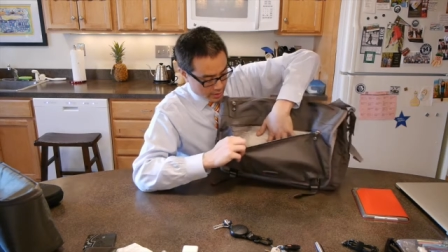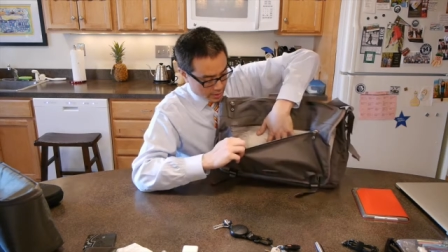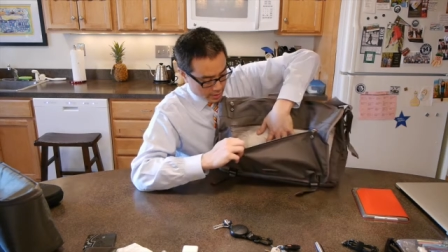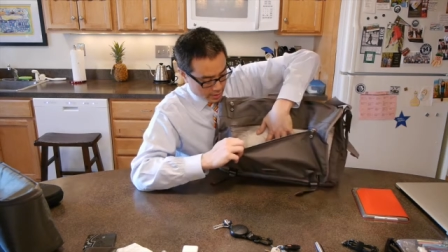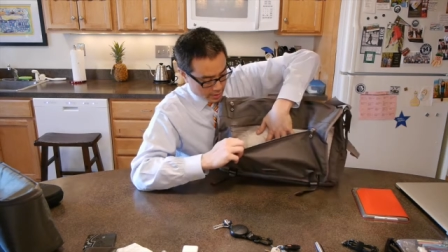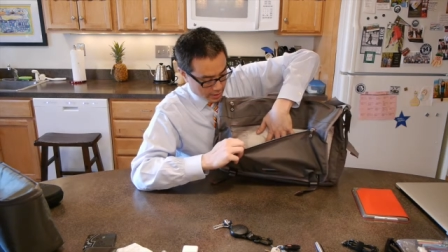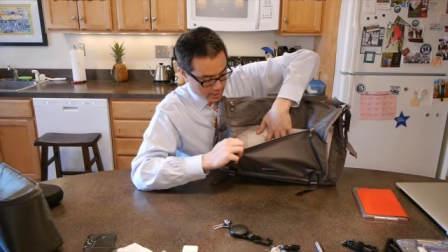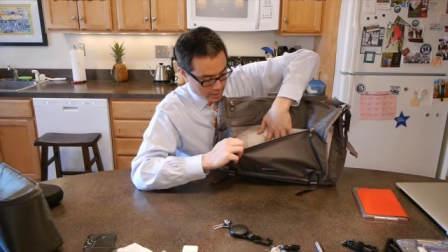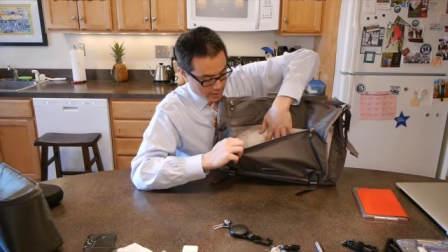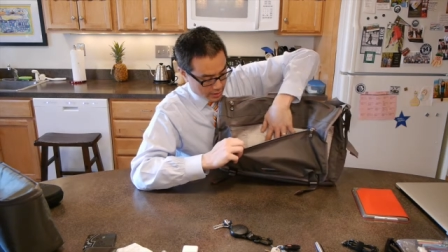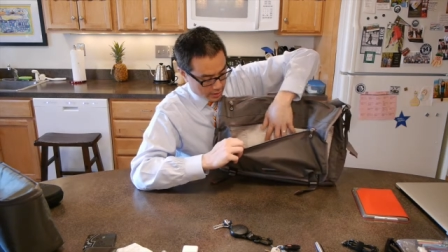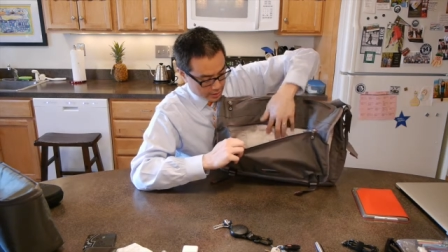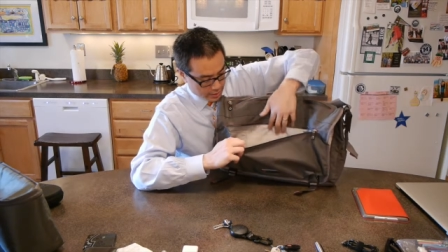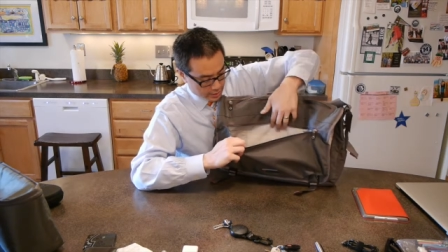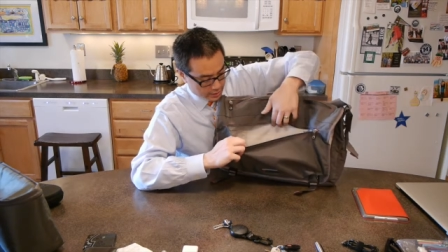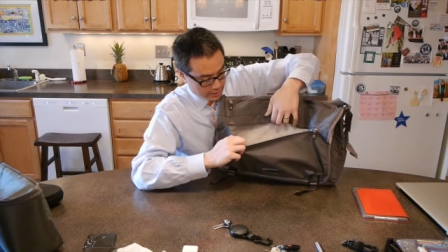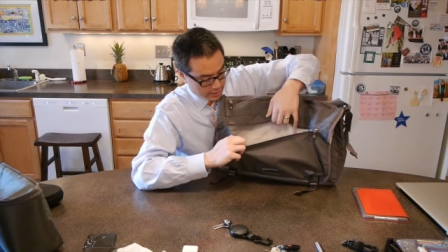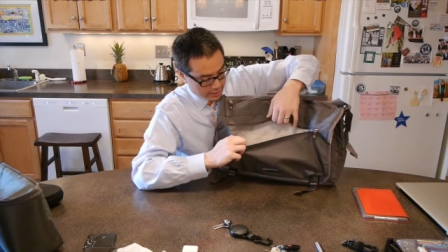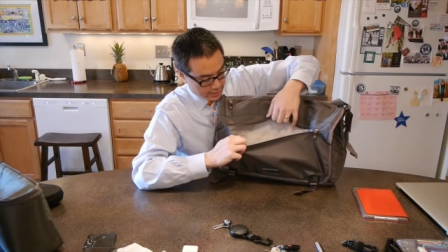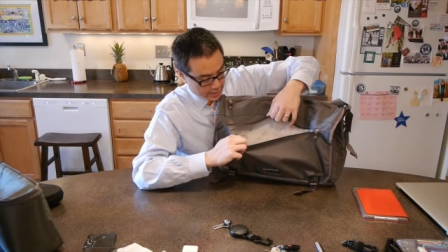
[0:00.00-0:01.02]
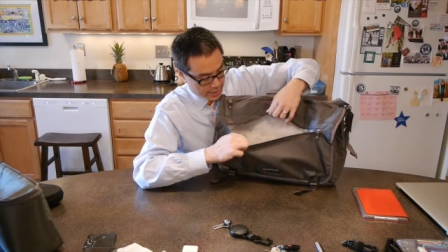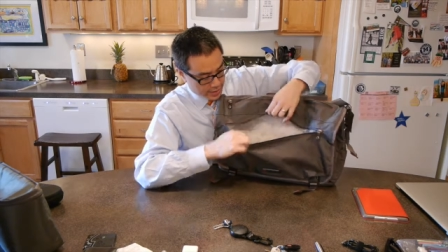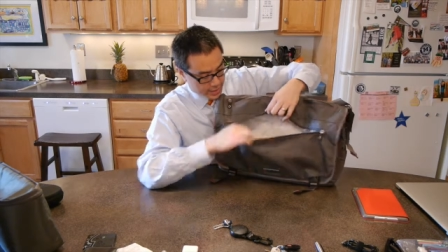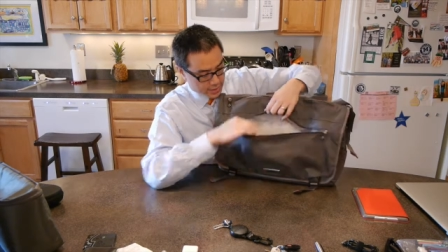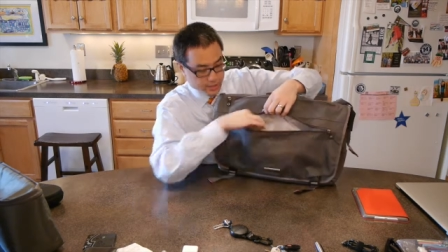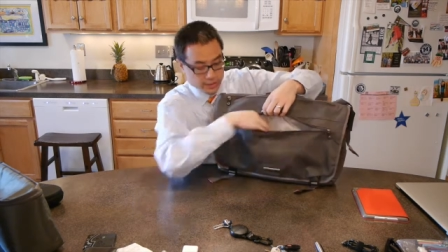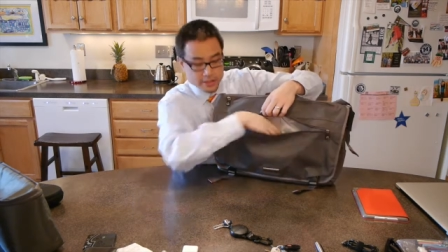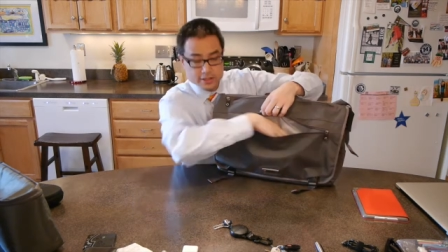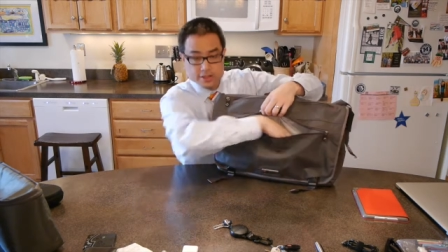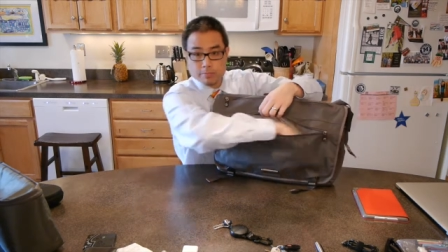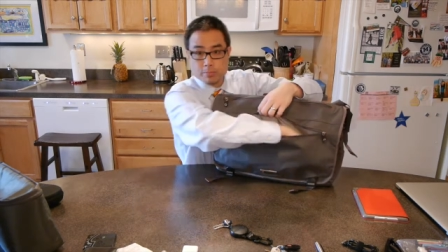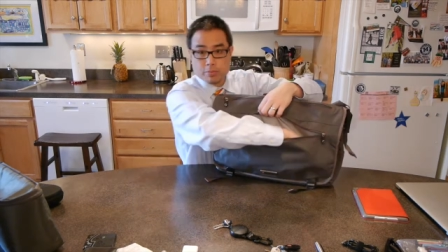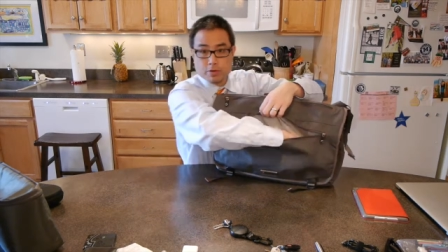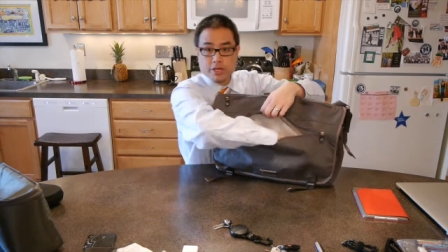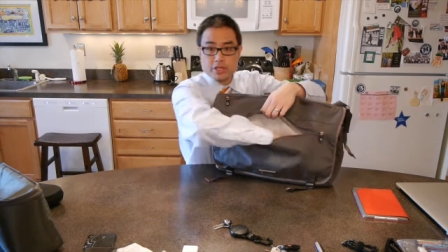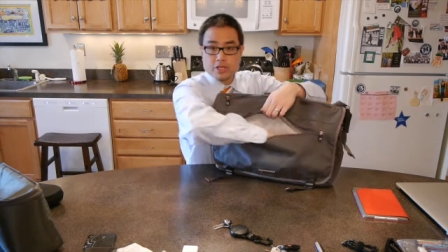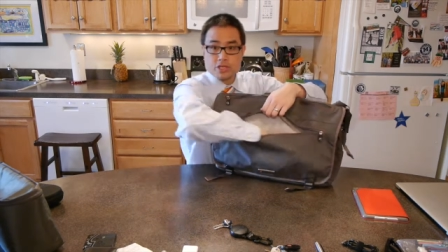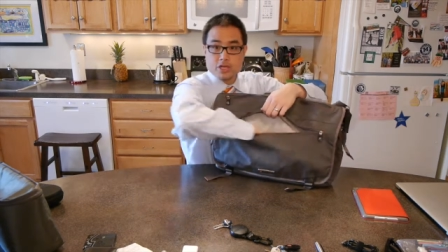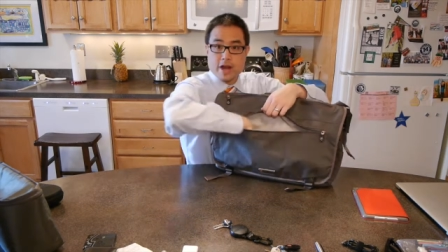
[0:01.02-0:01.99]
And inside, it's a
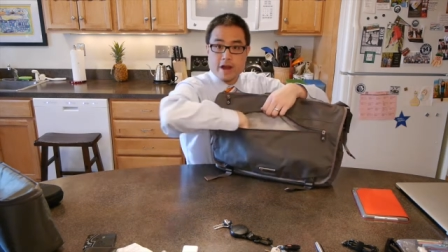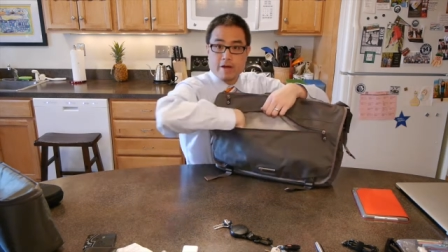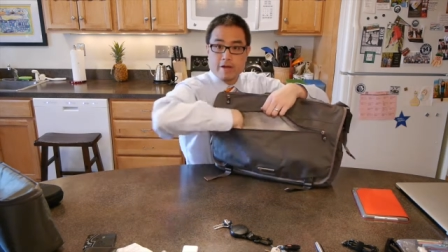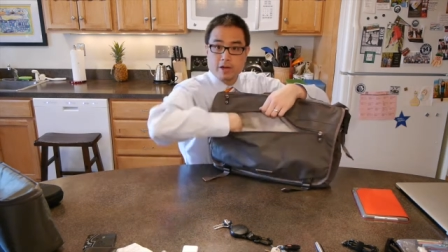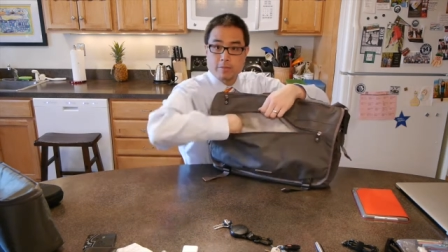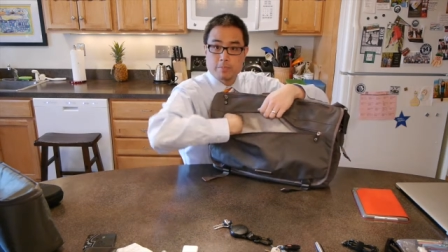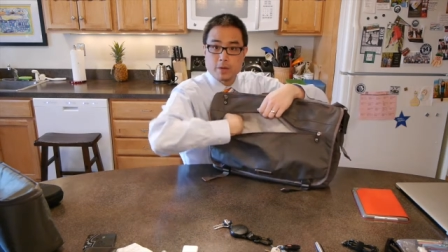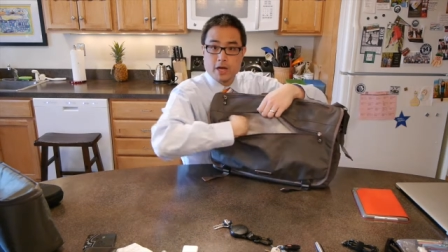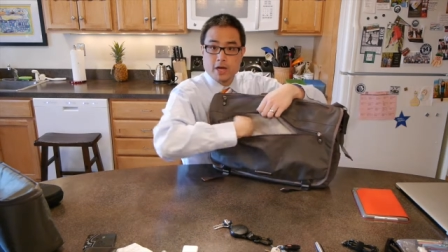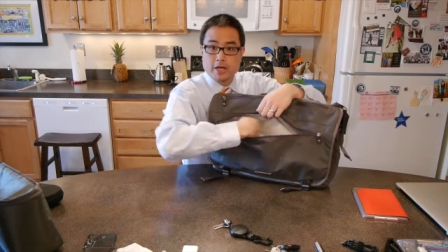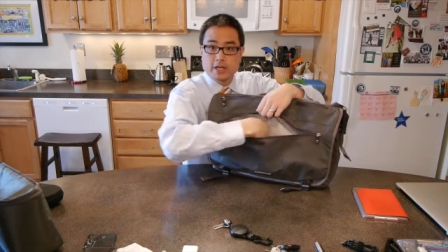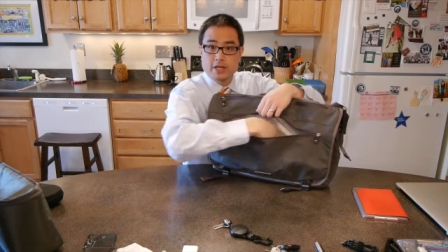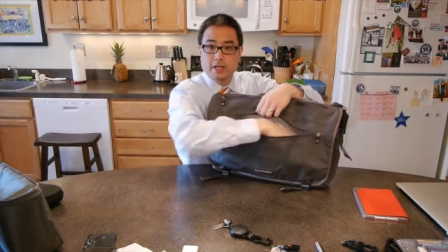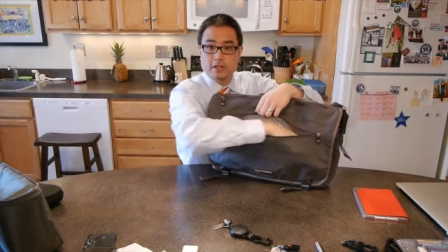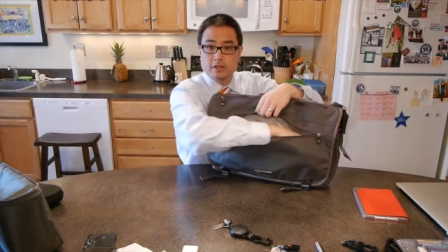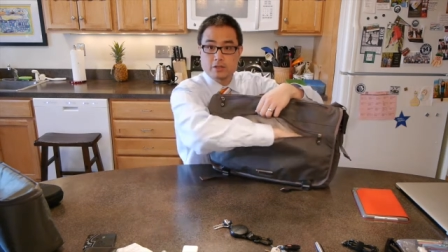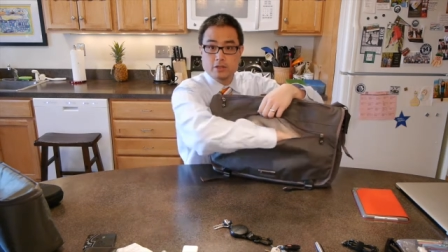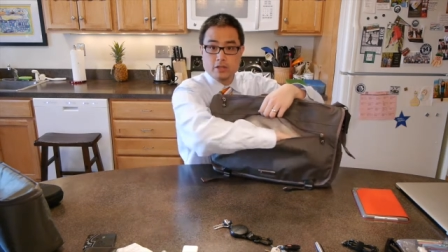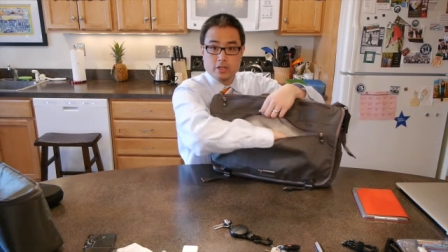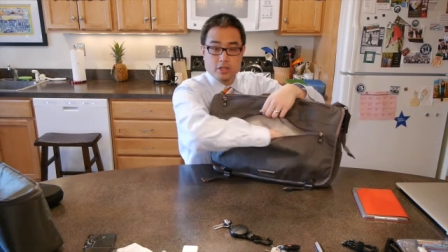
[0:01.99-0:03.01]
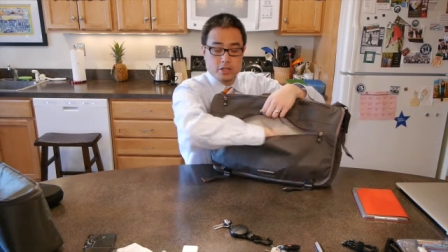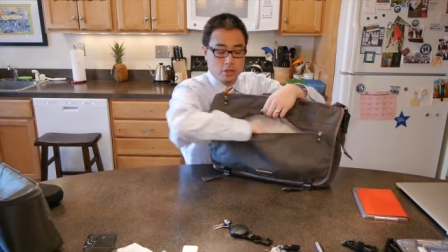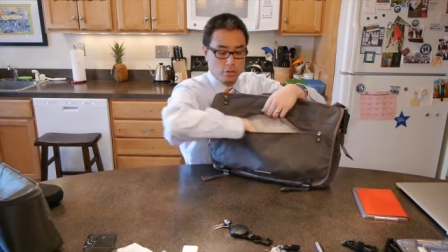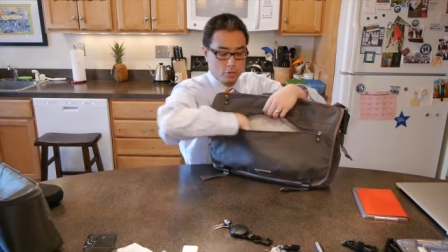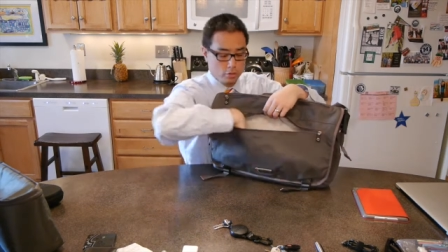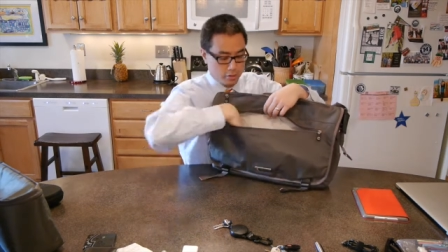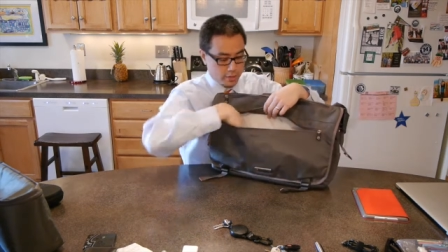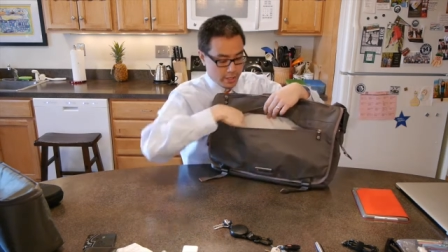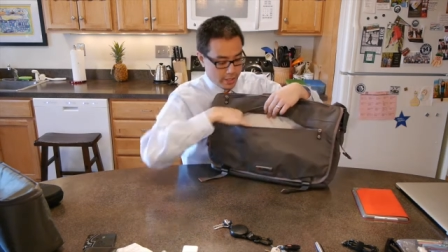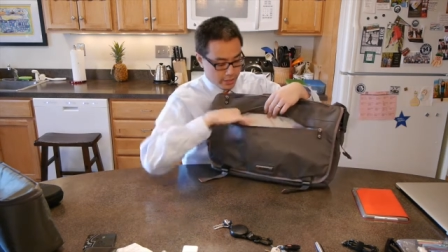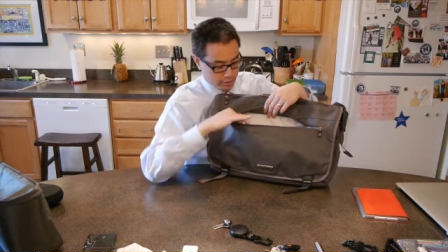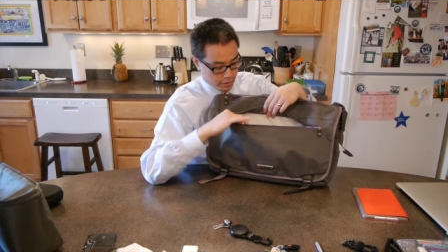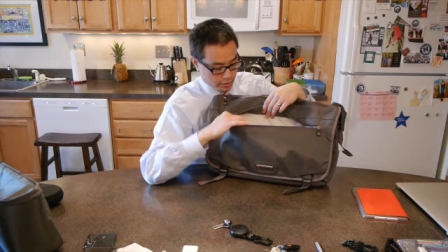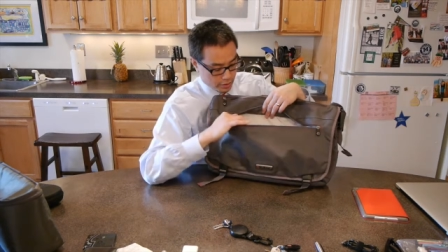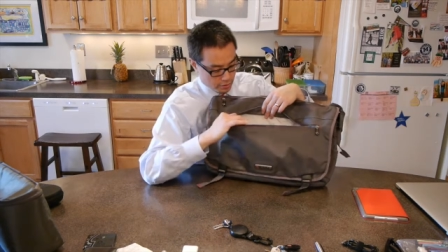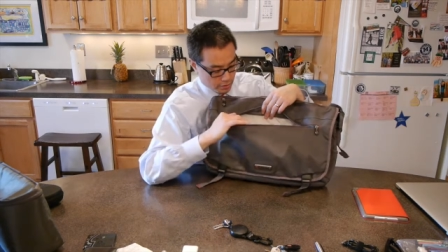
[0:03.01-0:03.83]
pretty generic pocket, huge actually.